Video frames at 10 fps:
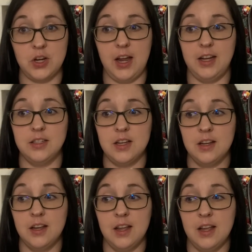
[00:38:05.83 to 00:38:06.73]
and
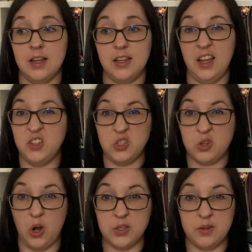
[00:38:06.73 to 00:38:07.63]
yeah, just
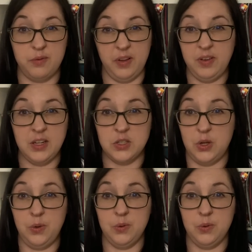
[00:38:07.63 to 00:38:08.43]
cost of living too.